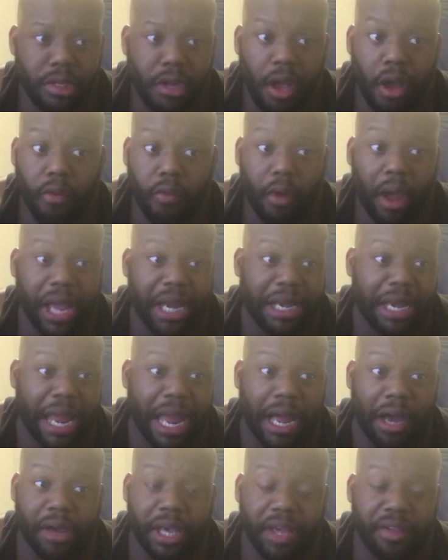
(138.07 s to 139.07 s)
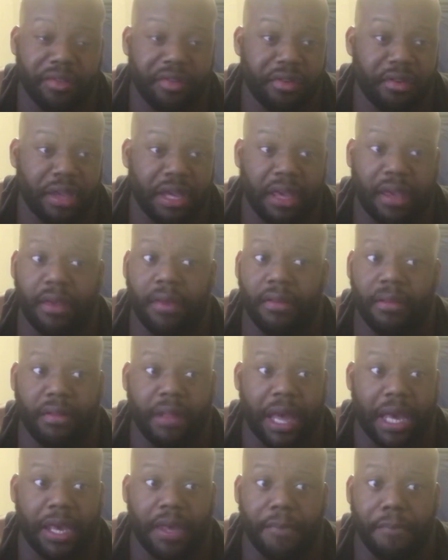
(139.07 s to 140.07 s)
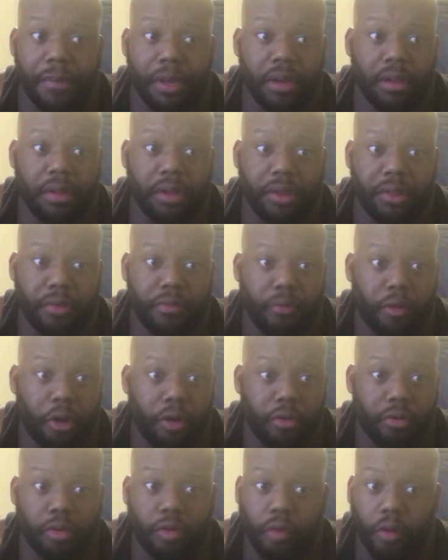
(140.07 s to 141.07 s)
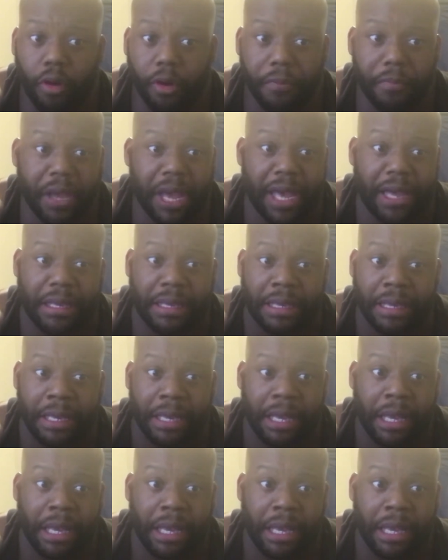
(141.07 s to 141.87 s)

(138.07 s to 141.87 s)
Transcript: right now, he's looking like a middle of the road quarterback